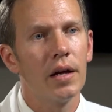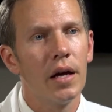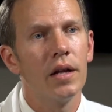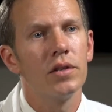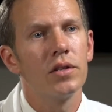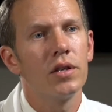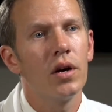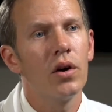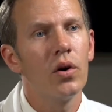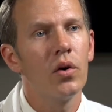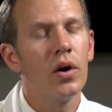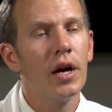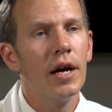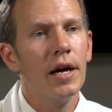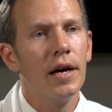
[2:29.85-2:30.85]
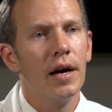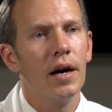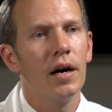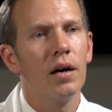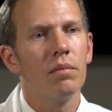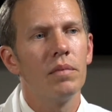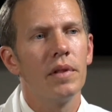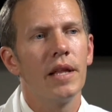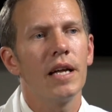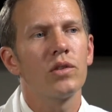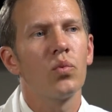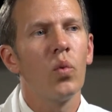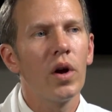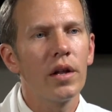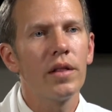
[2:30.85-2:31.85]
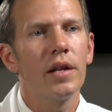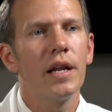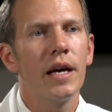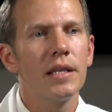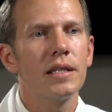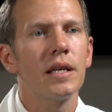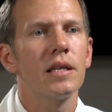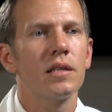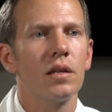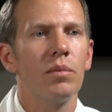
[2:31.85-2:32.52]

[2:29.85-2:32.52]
And so um, that's one of the nice things